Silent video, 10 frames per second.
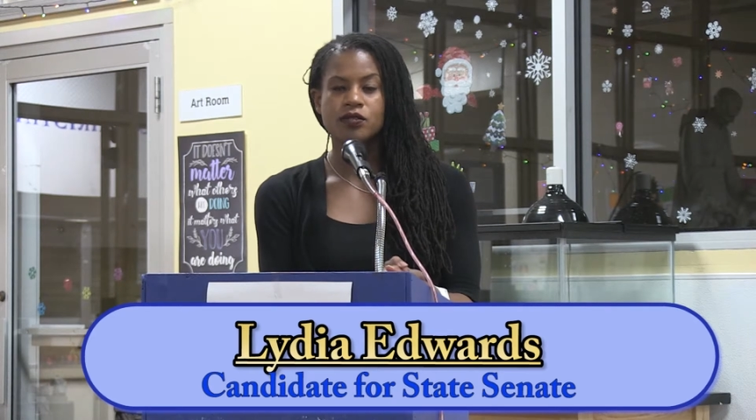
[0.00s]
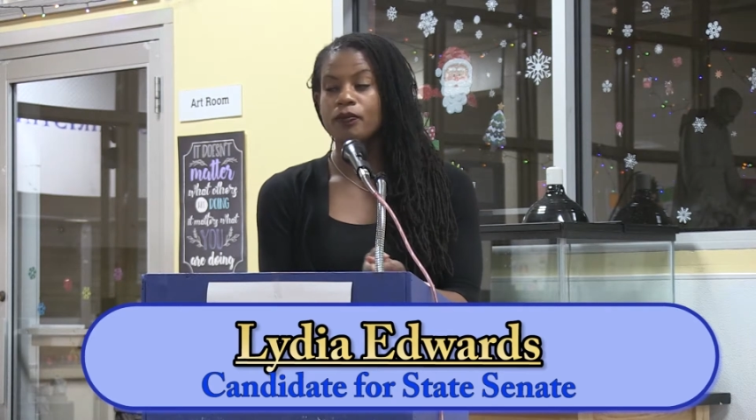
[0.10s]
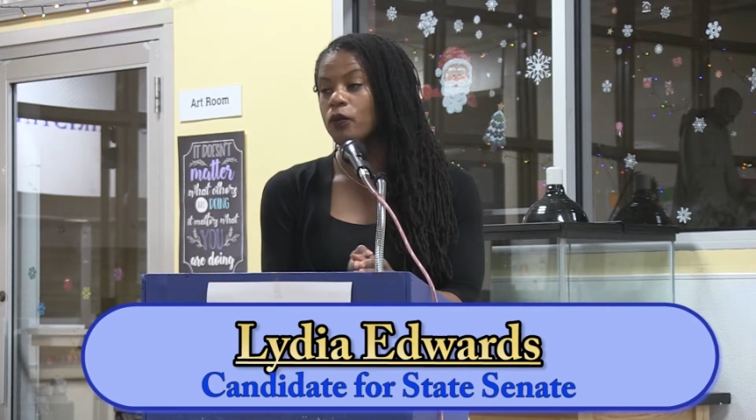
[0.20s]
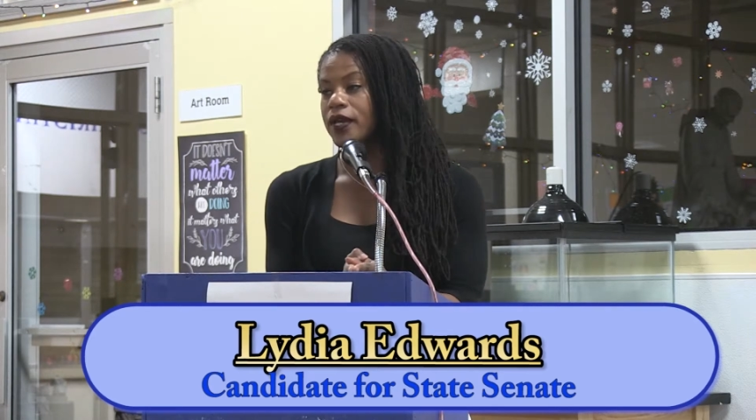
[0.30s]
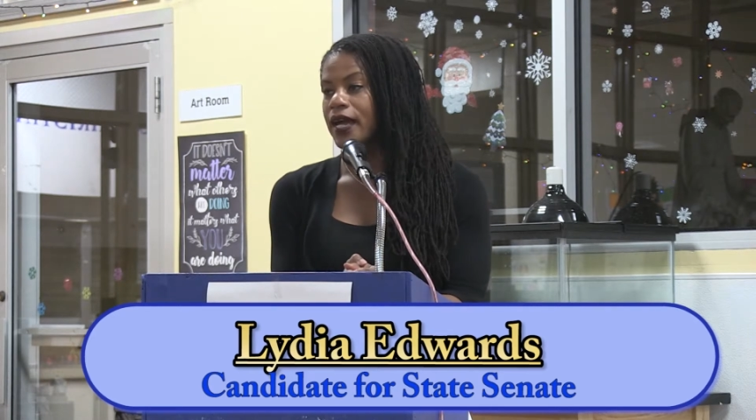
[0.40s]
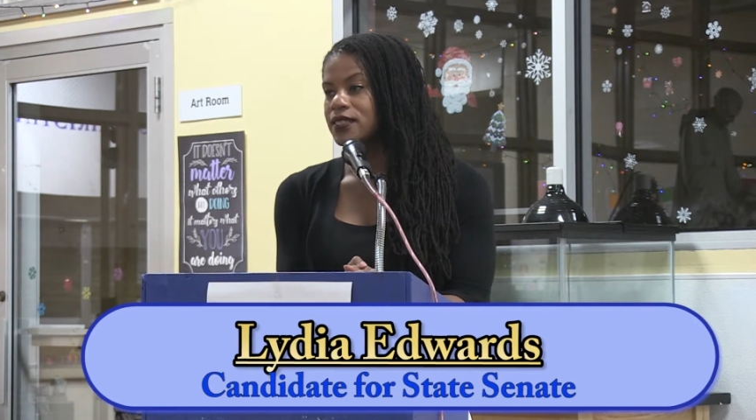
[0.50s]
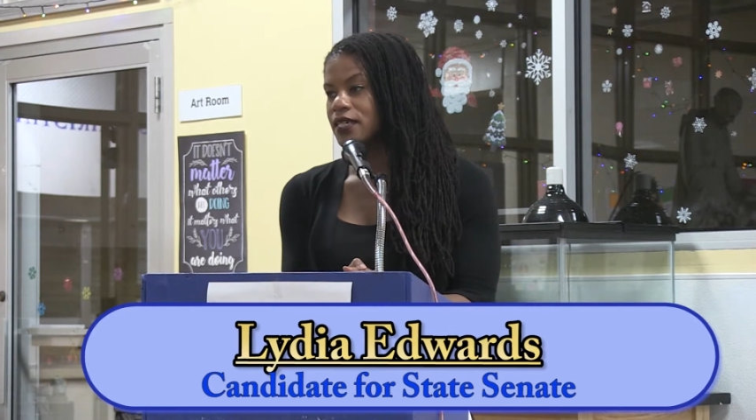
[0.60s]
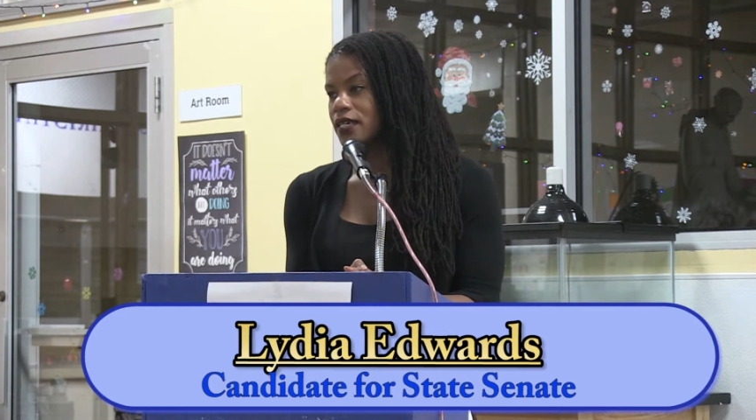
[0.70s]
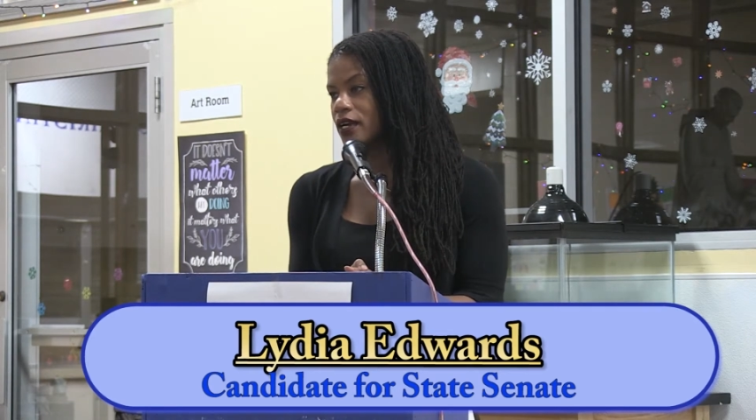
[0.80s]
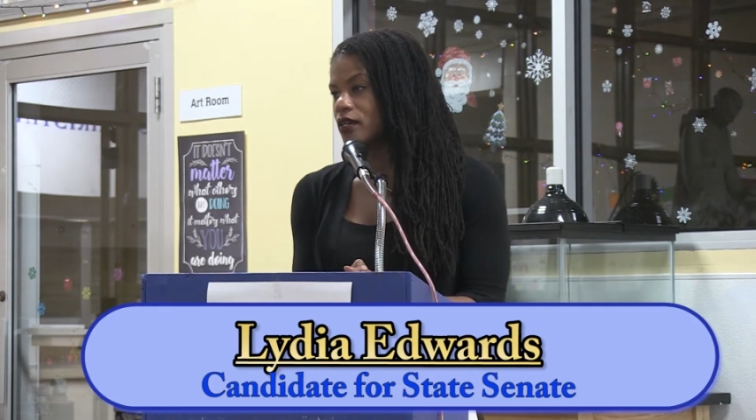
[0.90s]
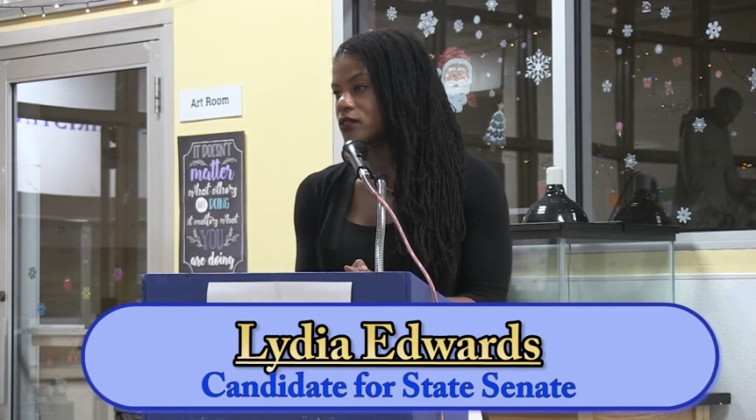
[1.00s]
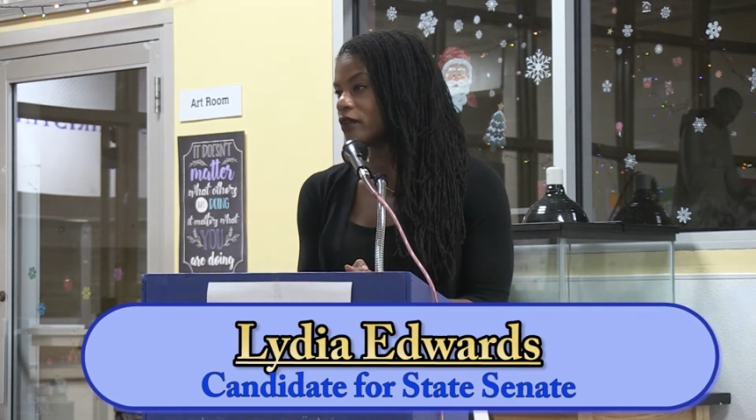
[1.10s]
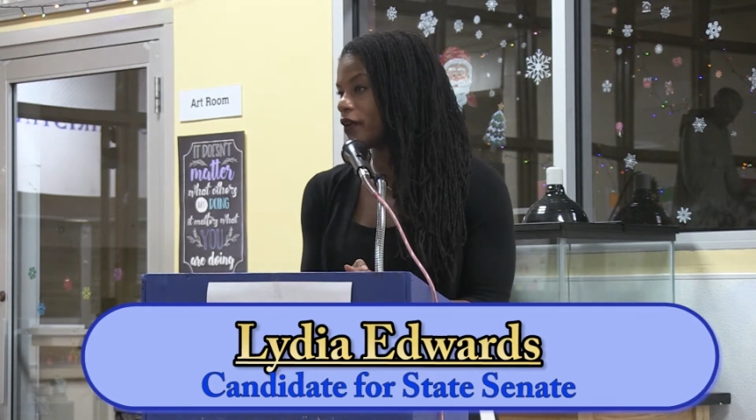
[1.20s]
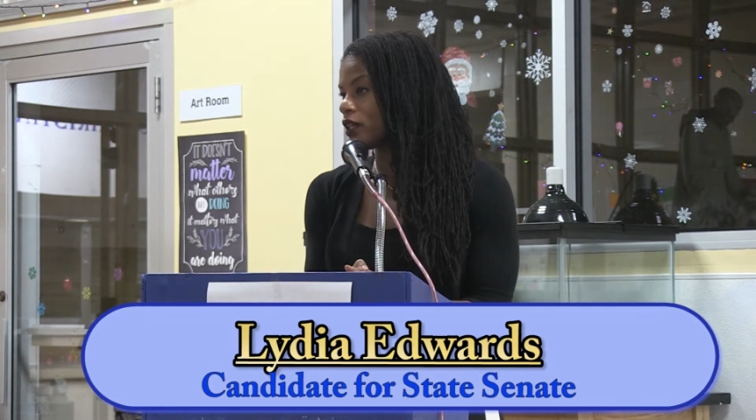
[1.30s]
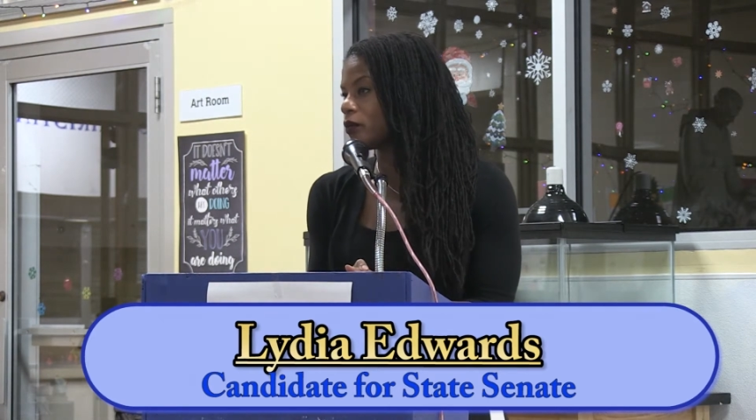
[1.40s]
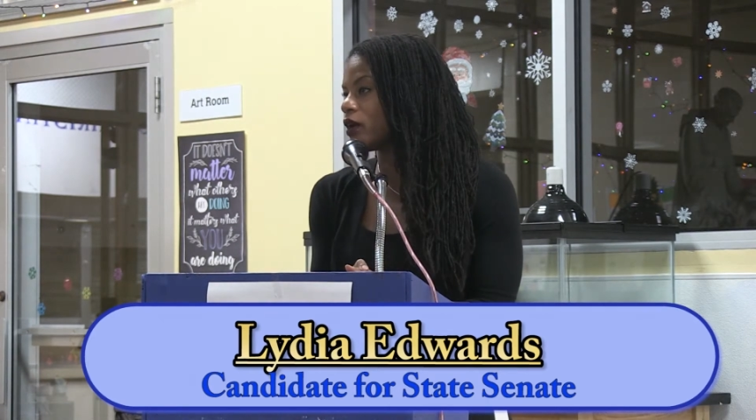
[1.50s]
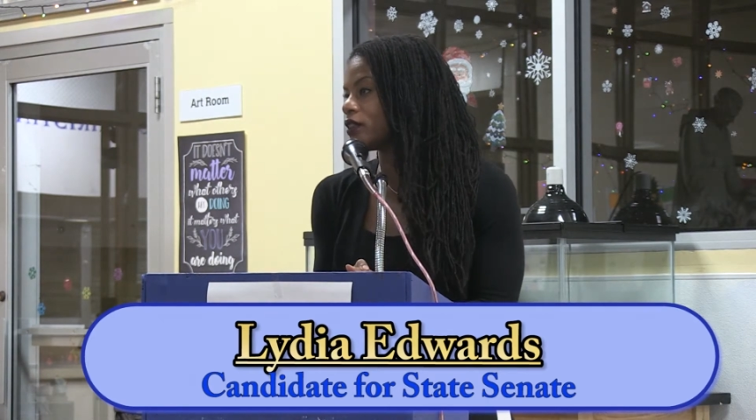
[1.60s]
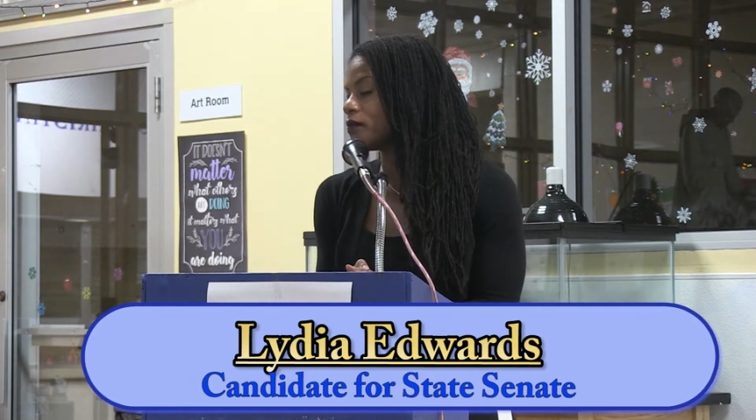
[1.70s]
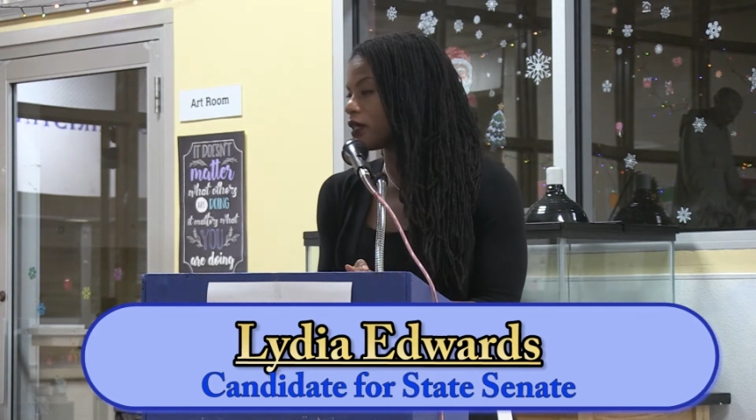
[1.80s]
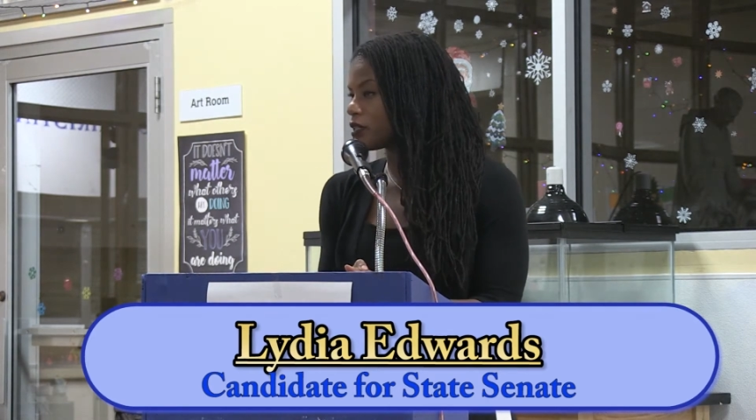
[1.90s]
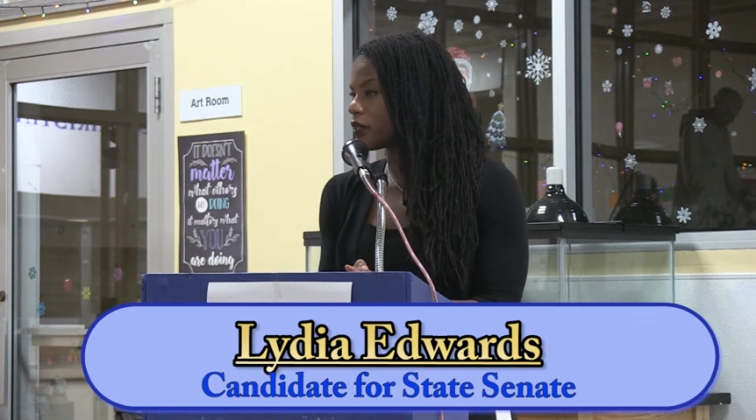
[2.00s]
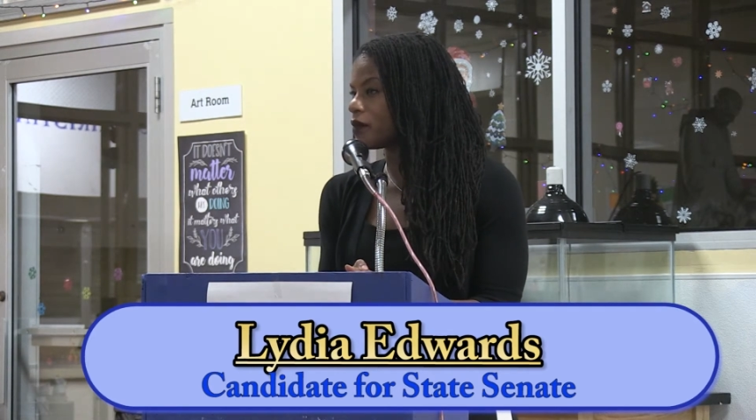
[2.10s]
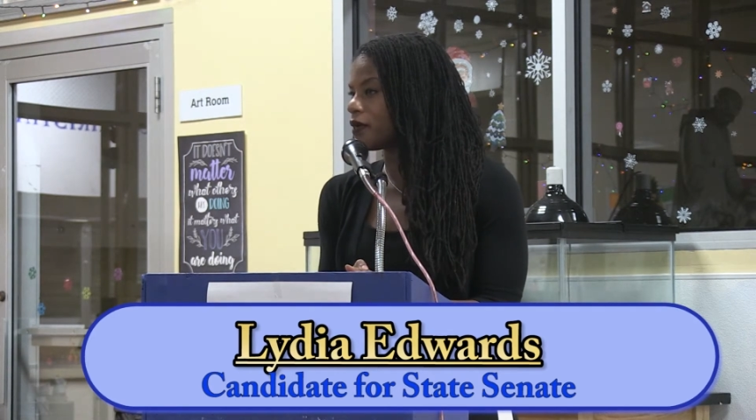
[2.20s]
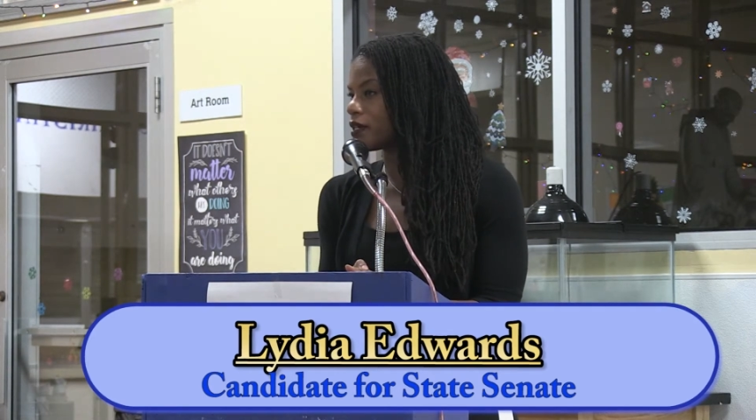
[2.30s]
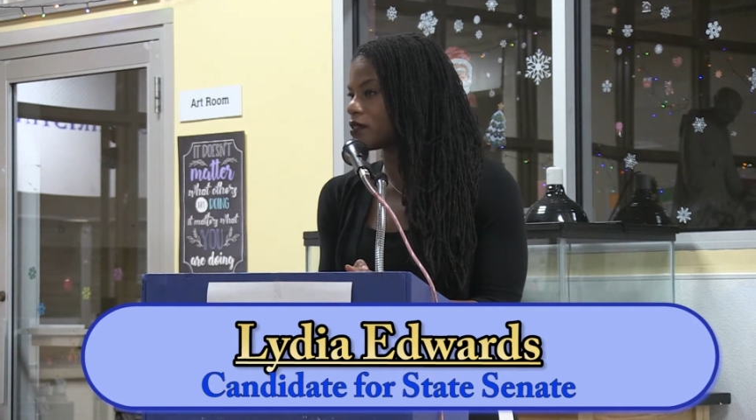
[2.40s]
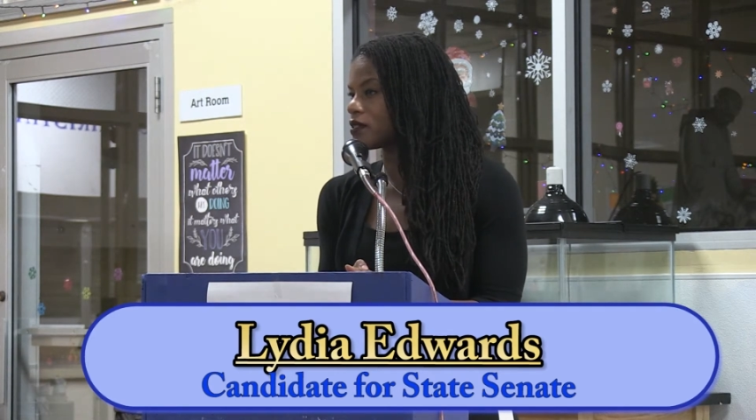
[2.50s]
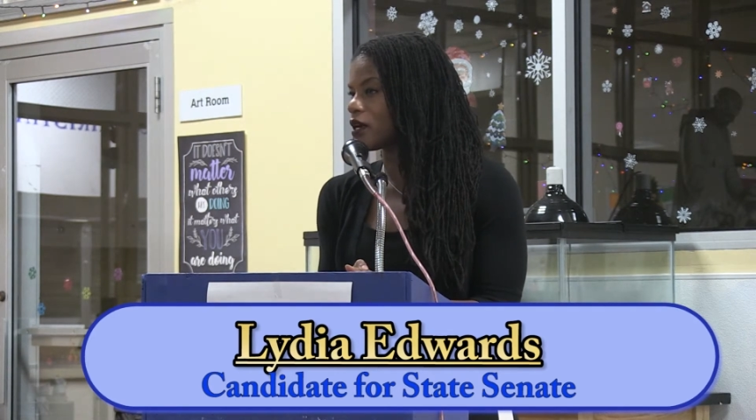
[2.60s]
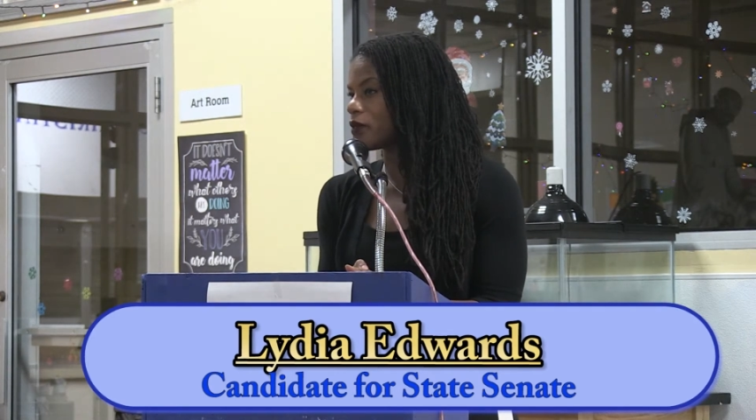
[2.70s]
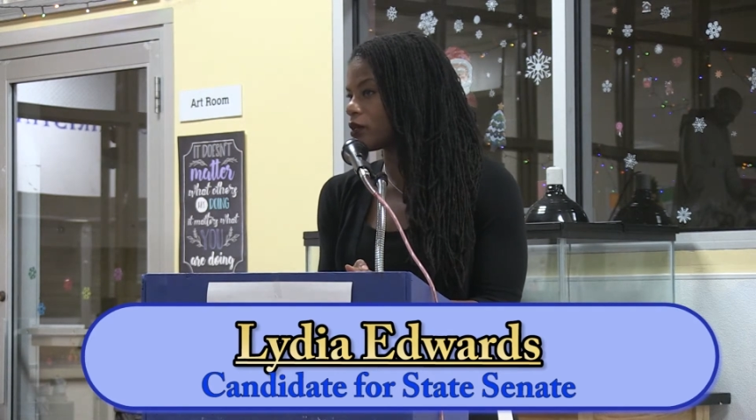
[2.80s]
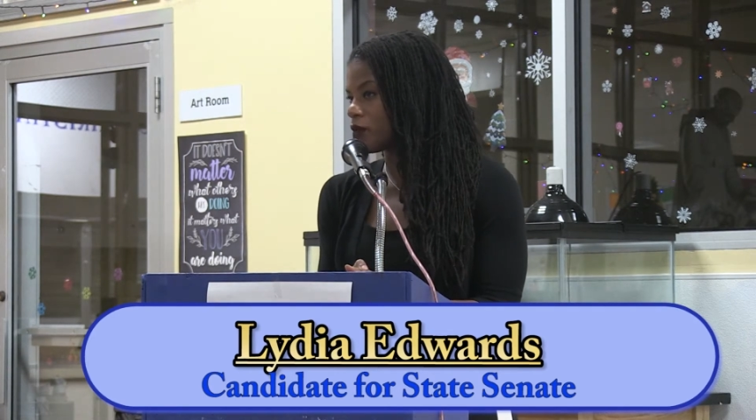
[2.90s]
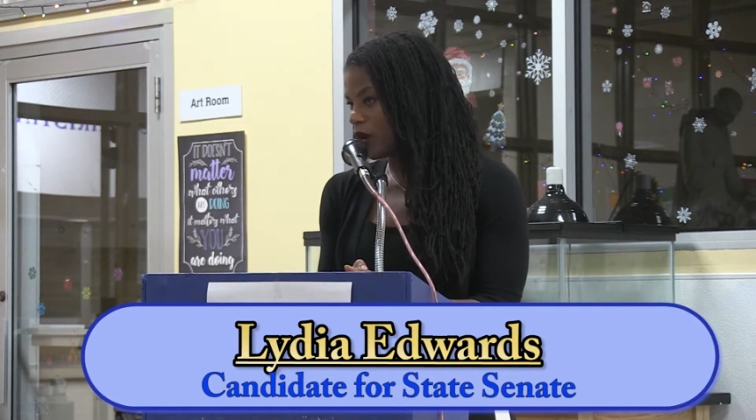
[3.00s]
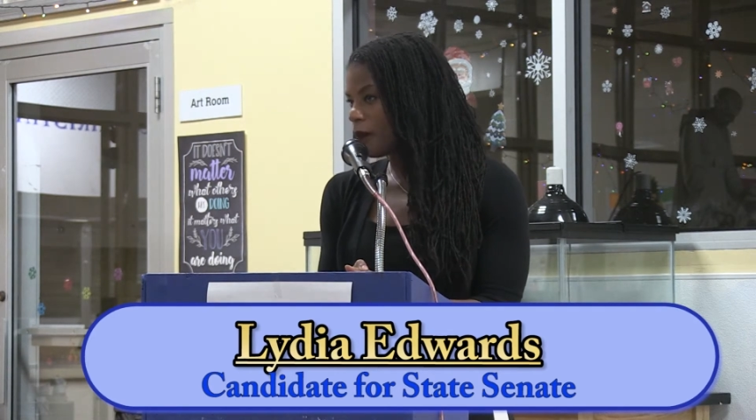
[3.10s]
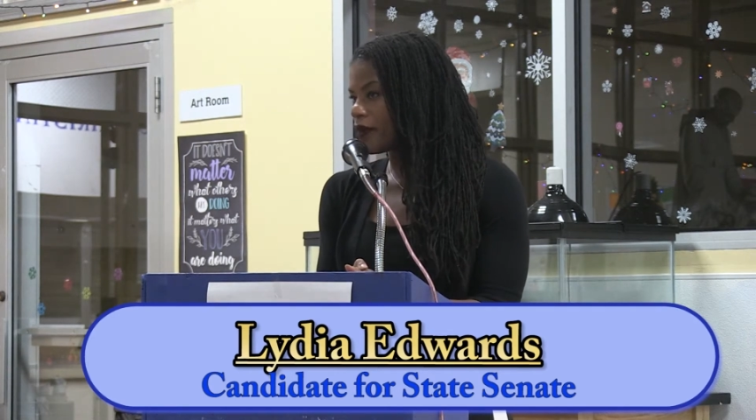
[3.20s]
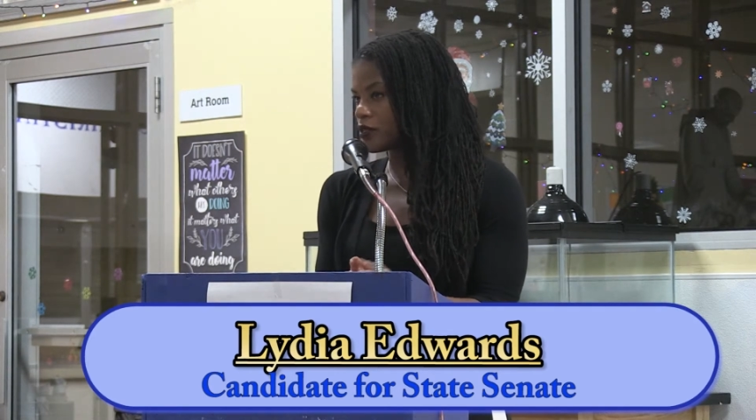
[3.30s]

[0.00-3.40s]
But we had daycares available on the military bases that we grew up.